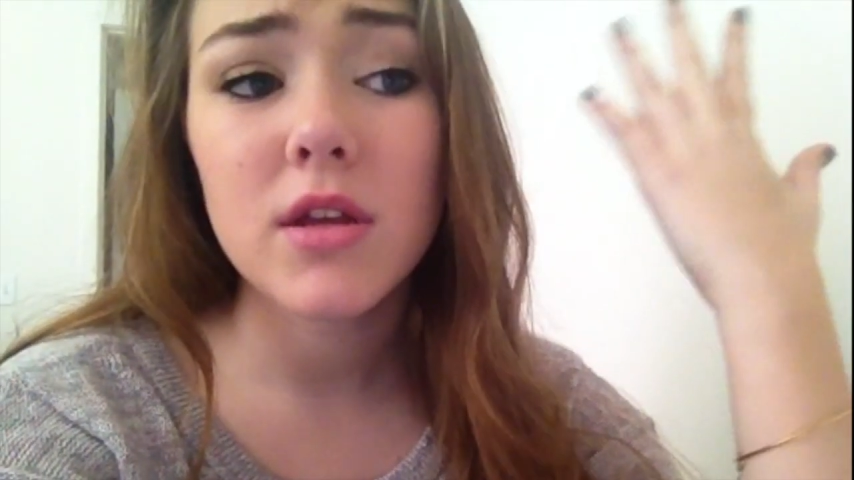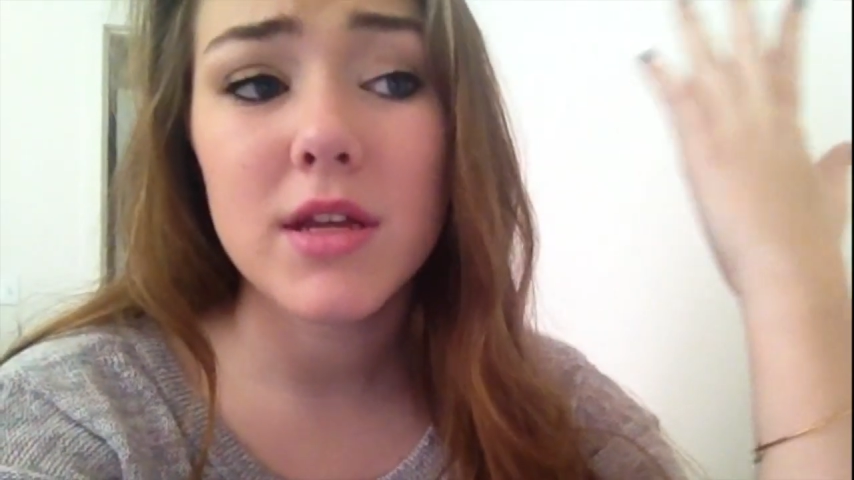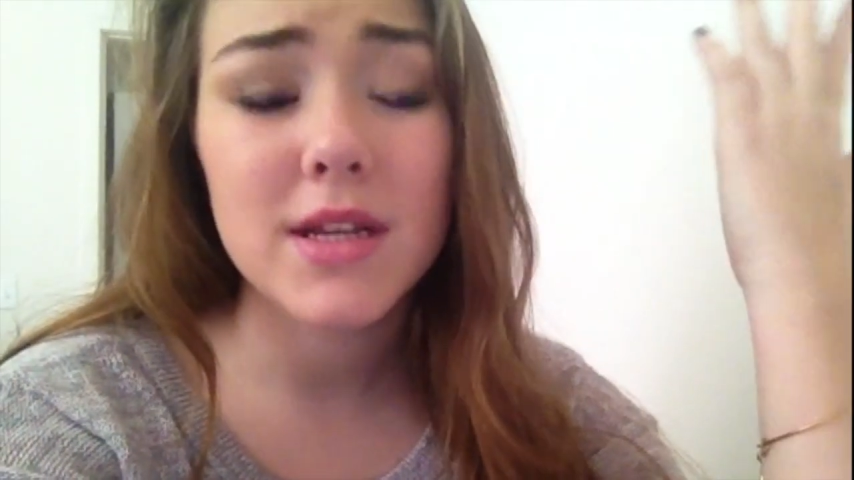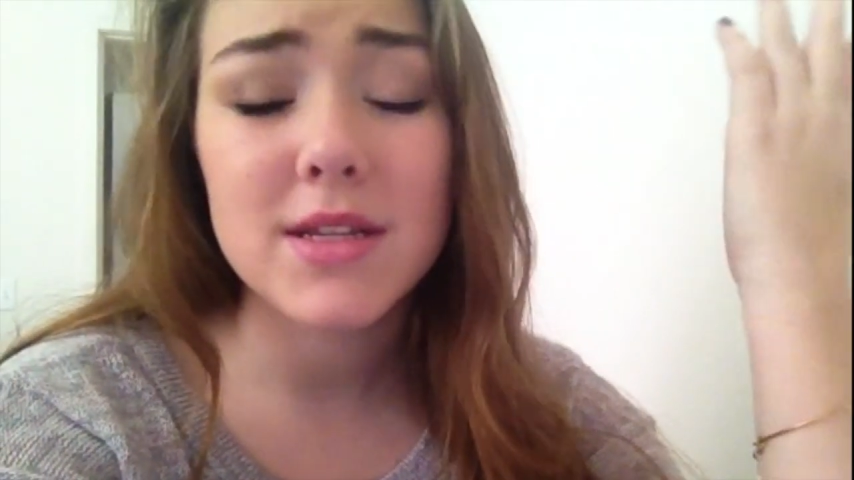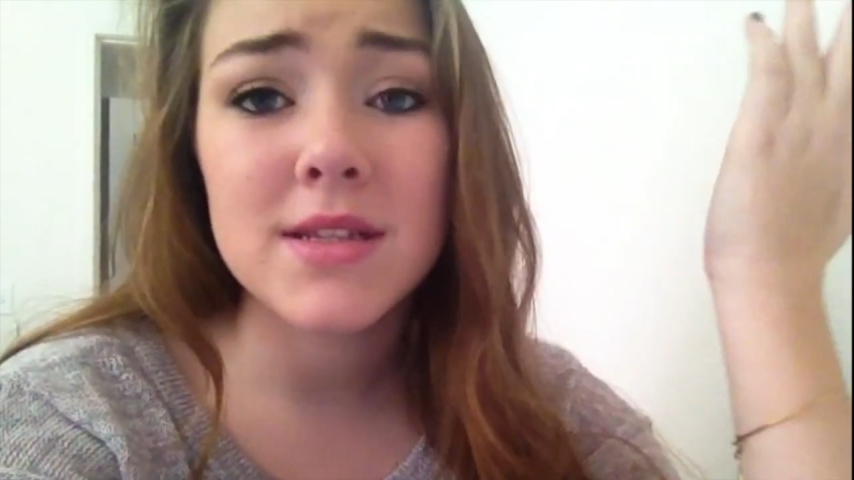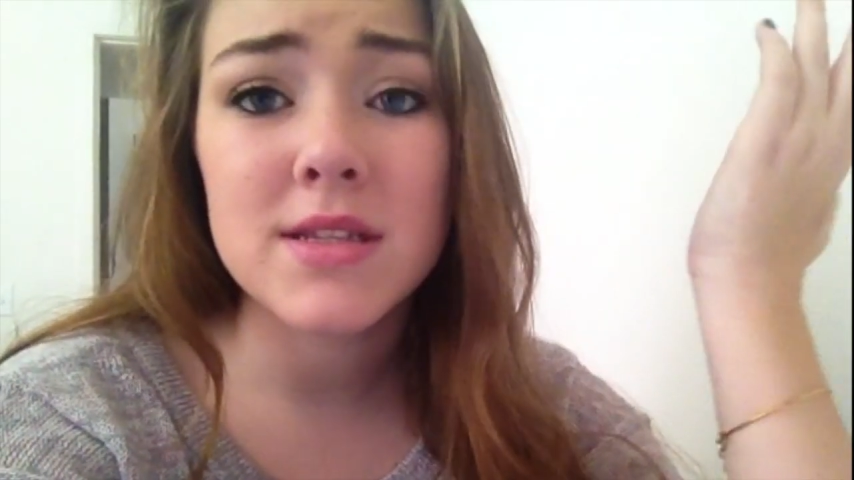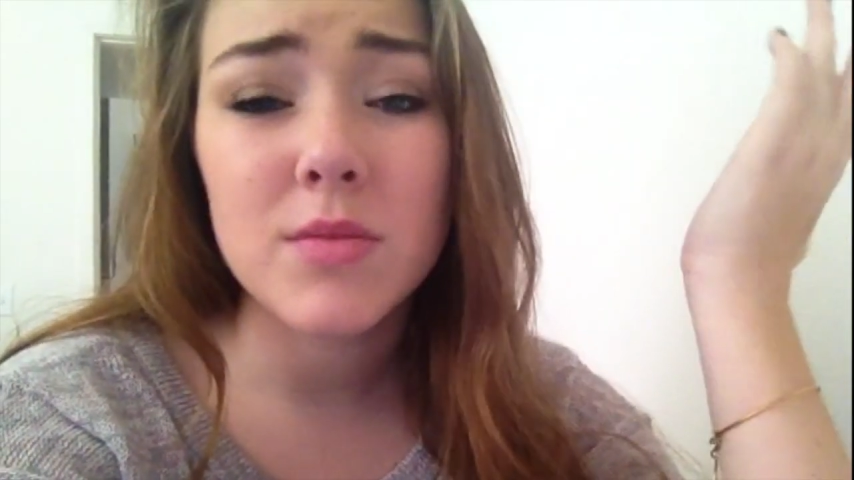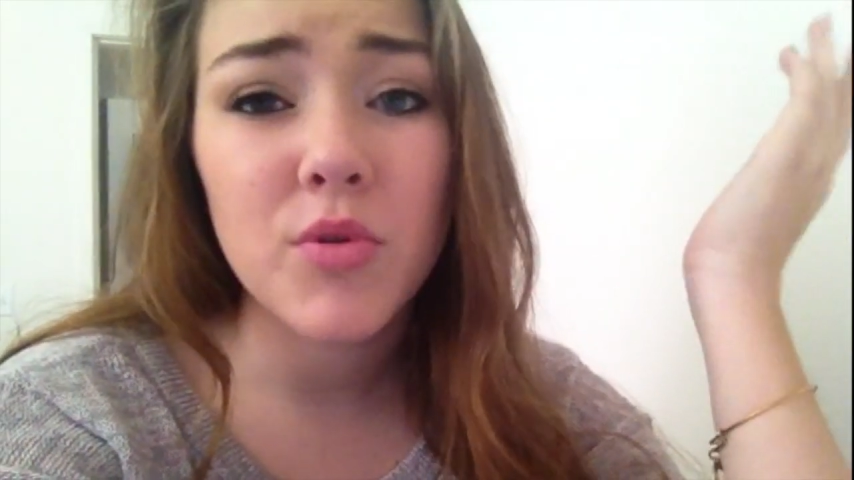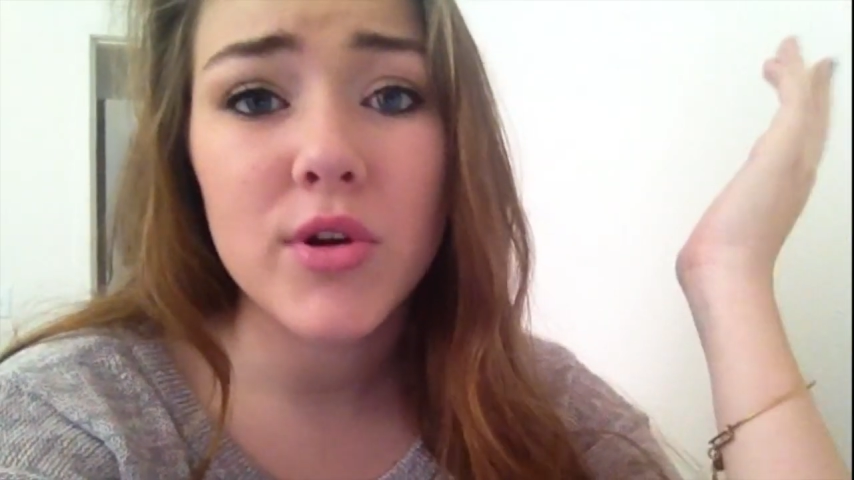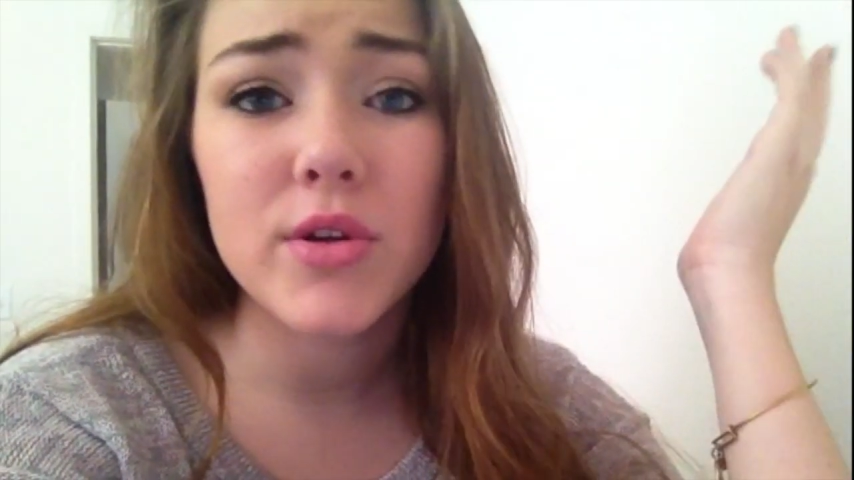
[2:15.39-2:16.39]
it doesn't
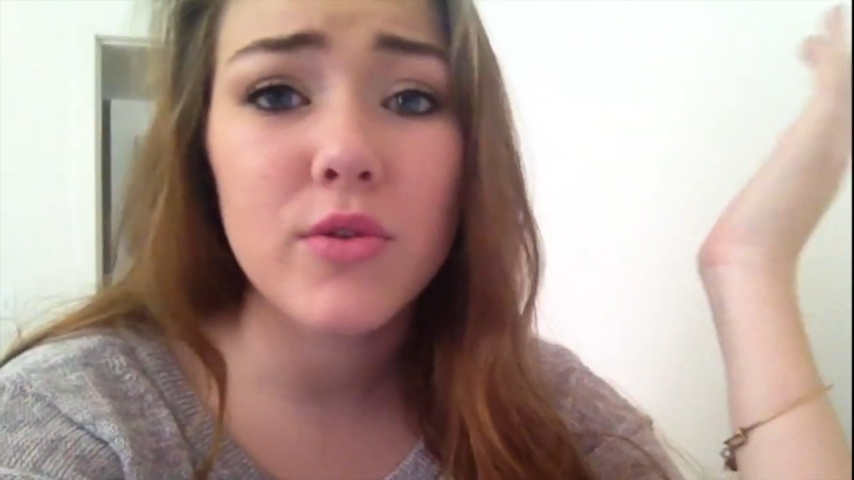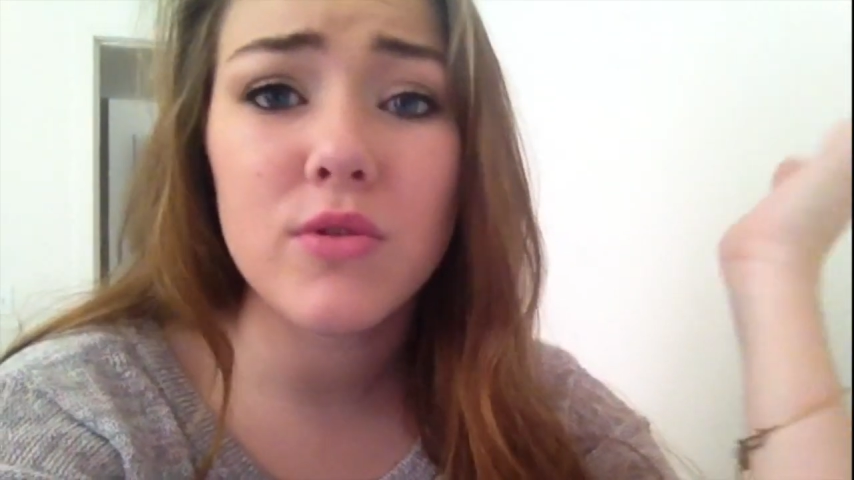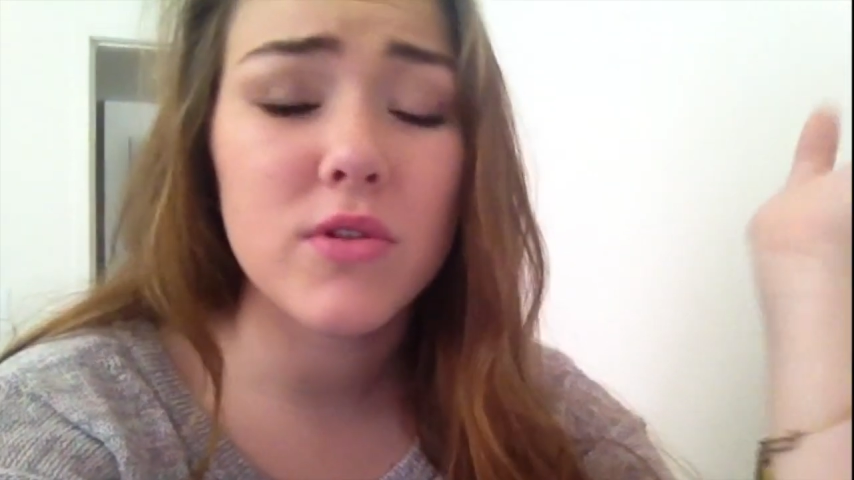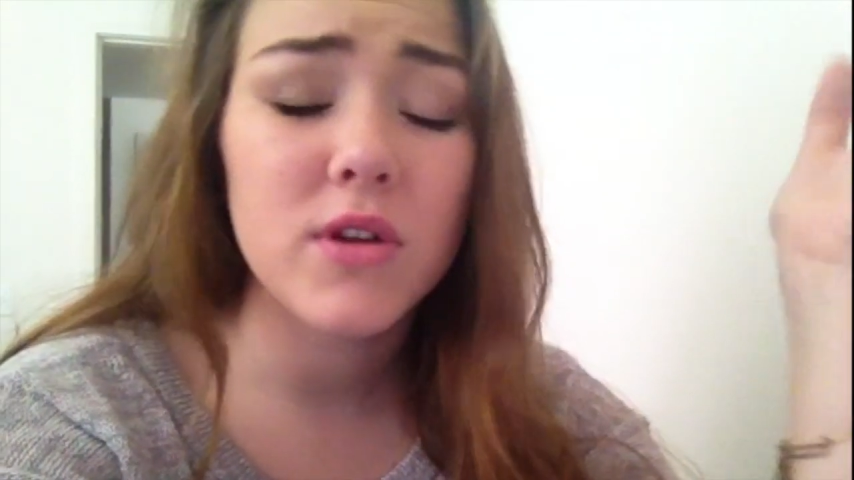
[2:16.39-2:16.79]
support Google